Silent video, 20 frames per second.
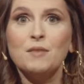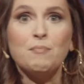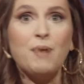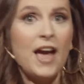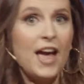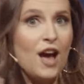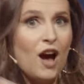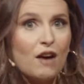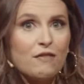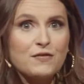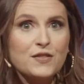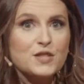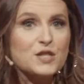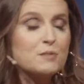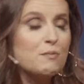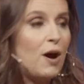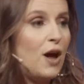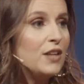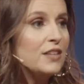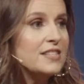pay off the
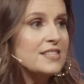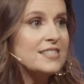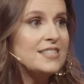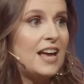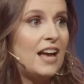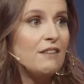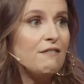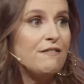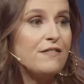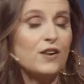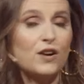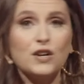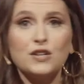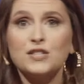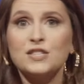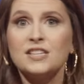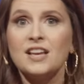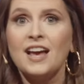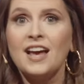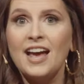smallest debt
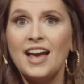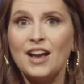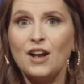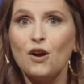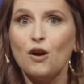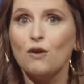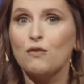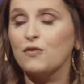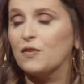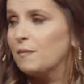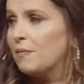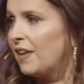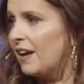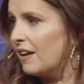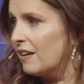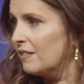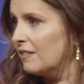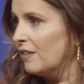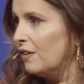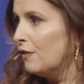first and go from
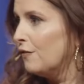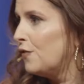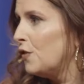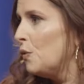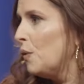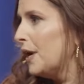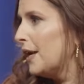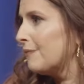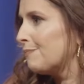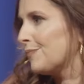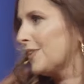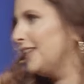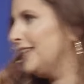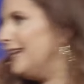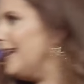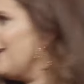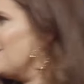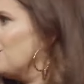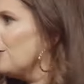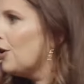there. Or if you want to
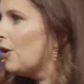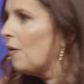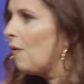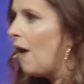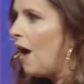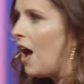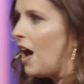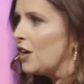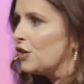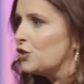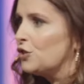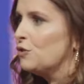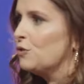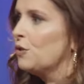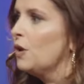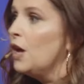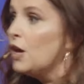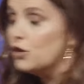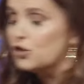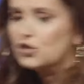clean out your garage,
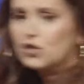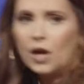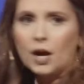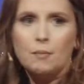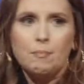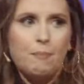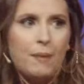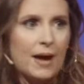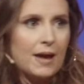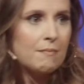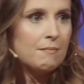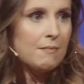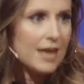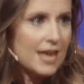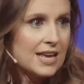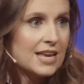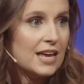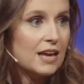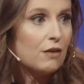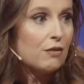you start by
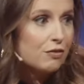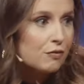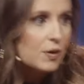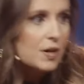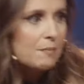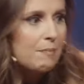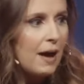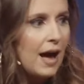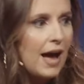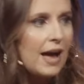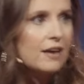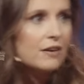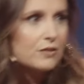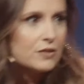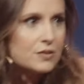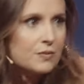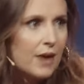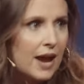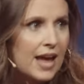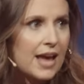making 3
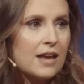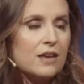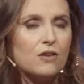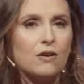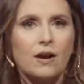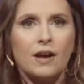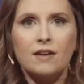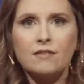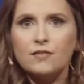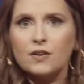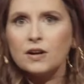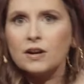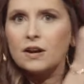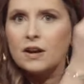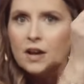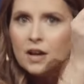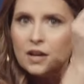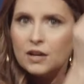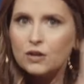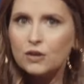piles, right? You have your
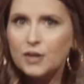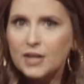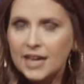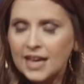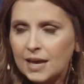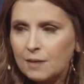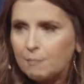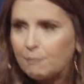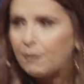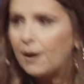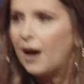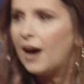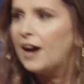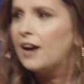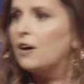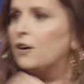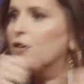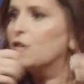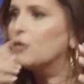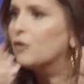keep
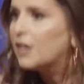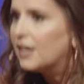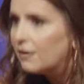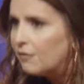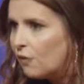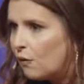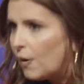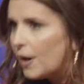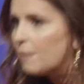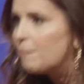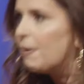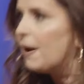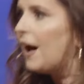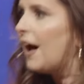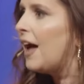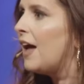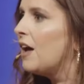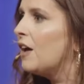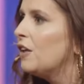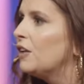pile, your giveaway
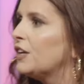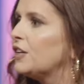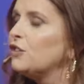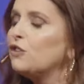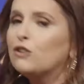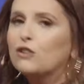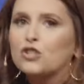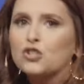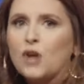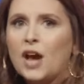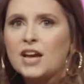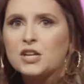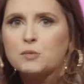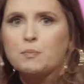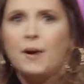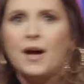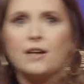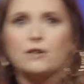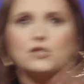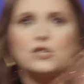pile, and your trash
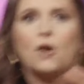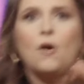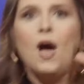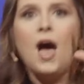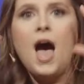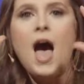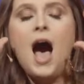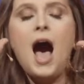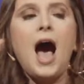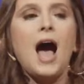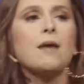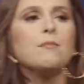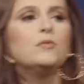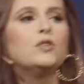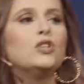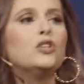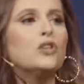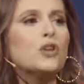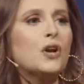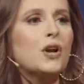pile. So
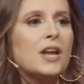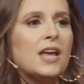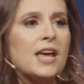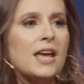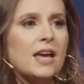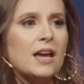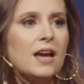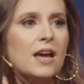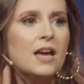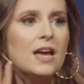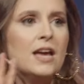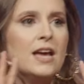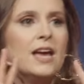I'm learning,